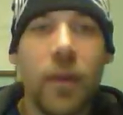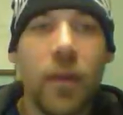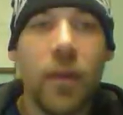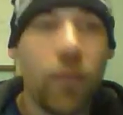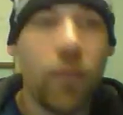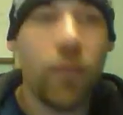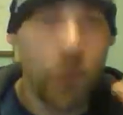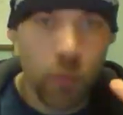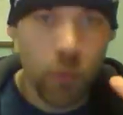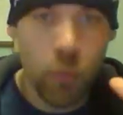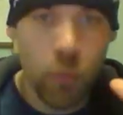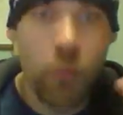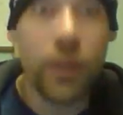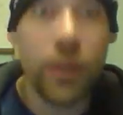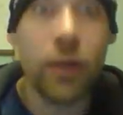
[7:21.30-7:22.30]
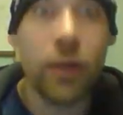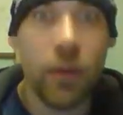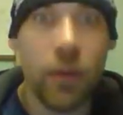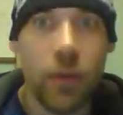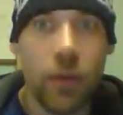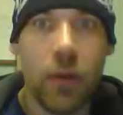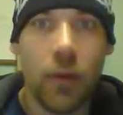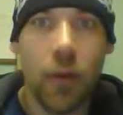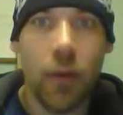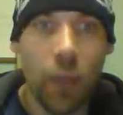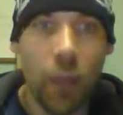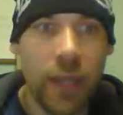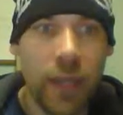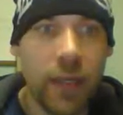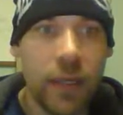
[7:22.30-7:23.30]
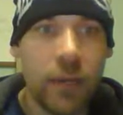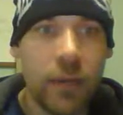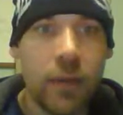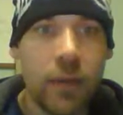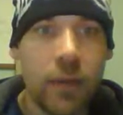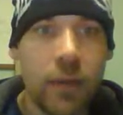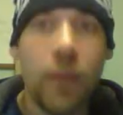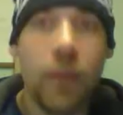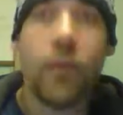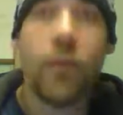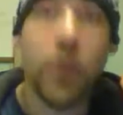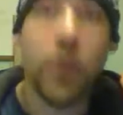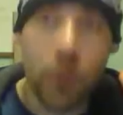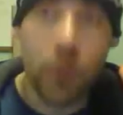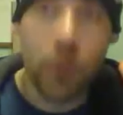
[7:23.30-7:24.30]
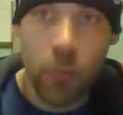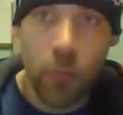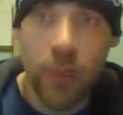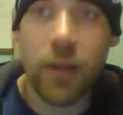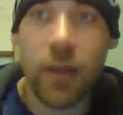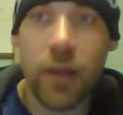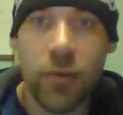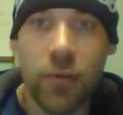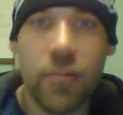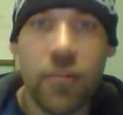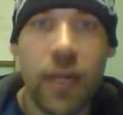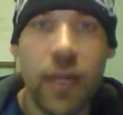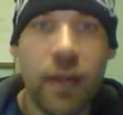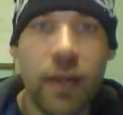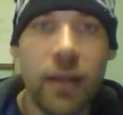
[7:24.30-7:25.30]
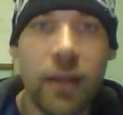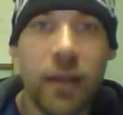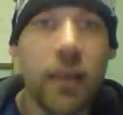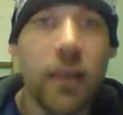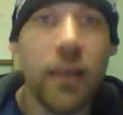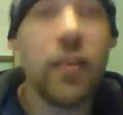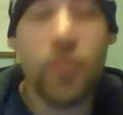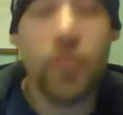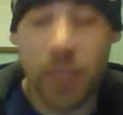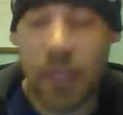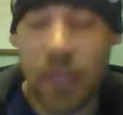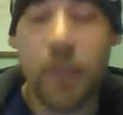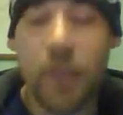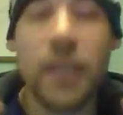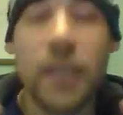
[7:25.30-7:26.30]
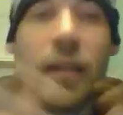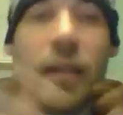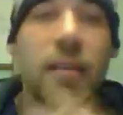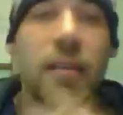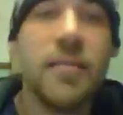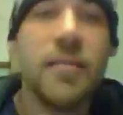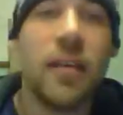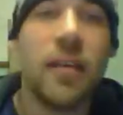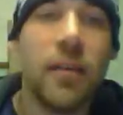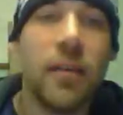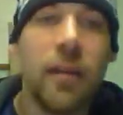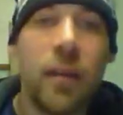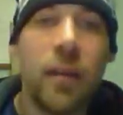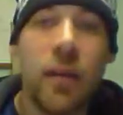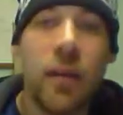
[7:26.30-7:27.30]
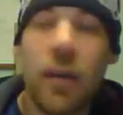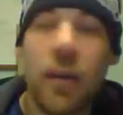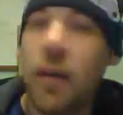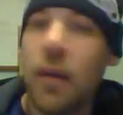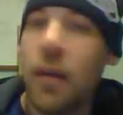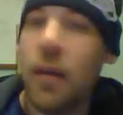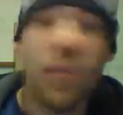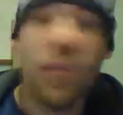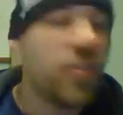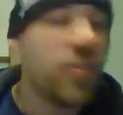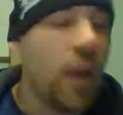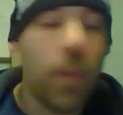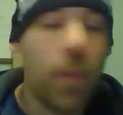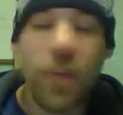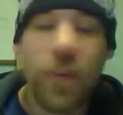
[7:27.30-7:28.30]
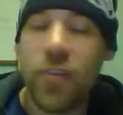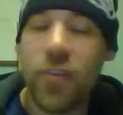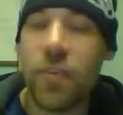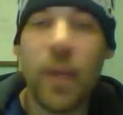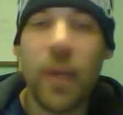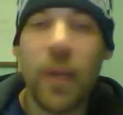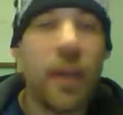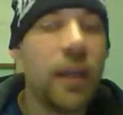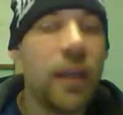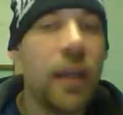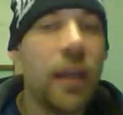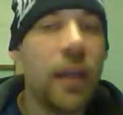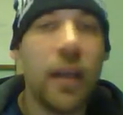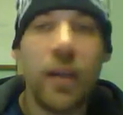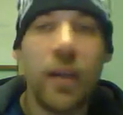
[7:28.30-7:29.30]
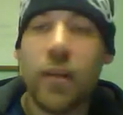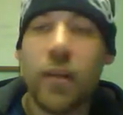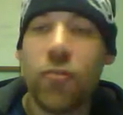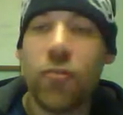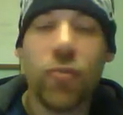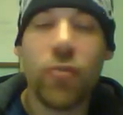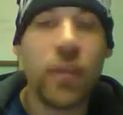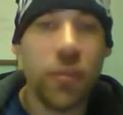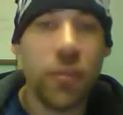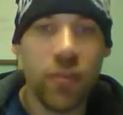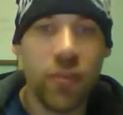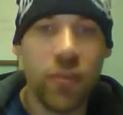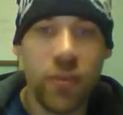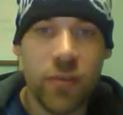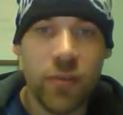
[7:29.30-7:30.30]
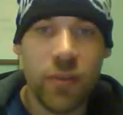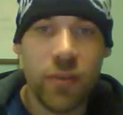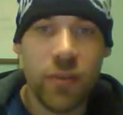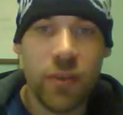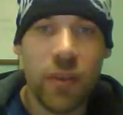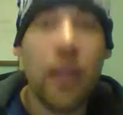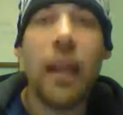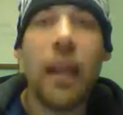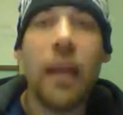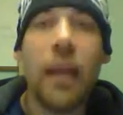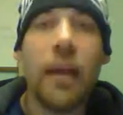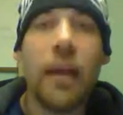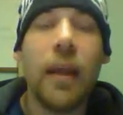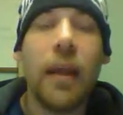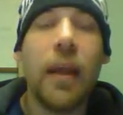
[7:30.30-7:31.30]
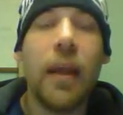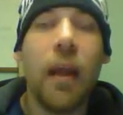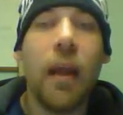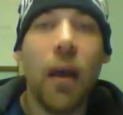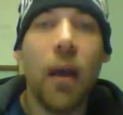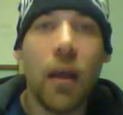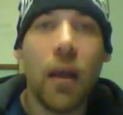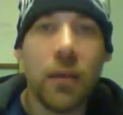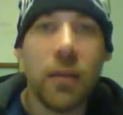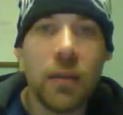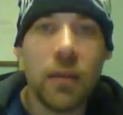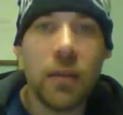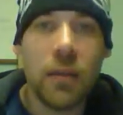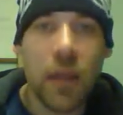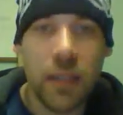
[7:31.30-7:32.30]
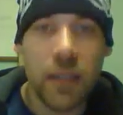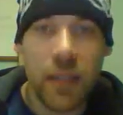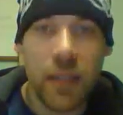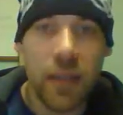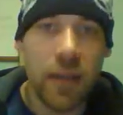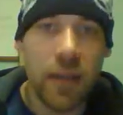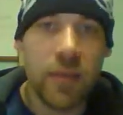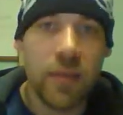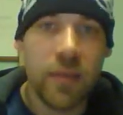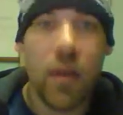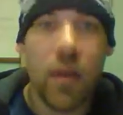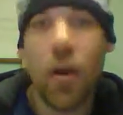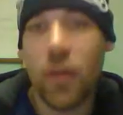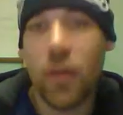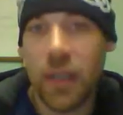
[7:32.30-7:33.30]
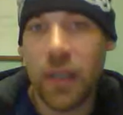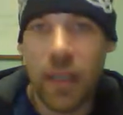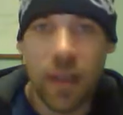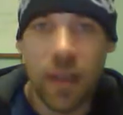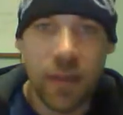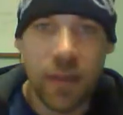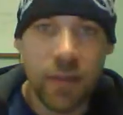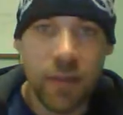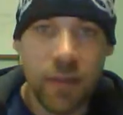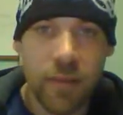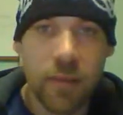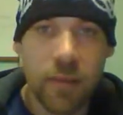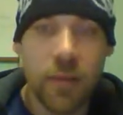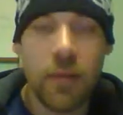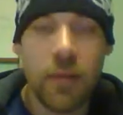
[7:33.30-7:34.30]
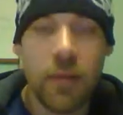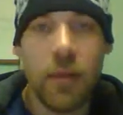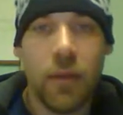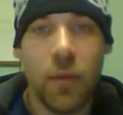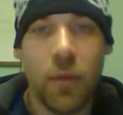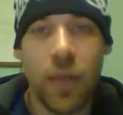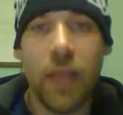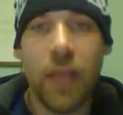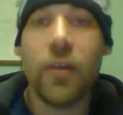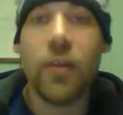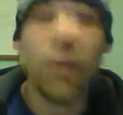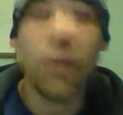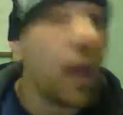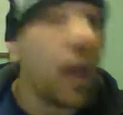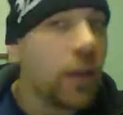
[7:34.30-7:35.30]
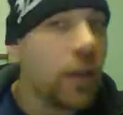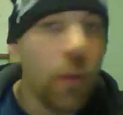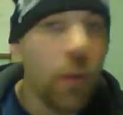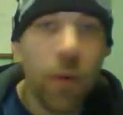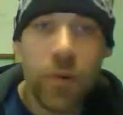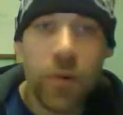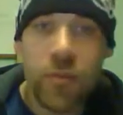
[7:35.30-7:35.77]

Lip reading: for your real awakening, for your real understanding, is becoming like the sun. Stop participating in traditions, in lolly days, holidays. Okay, they're not yours.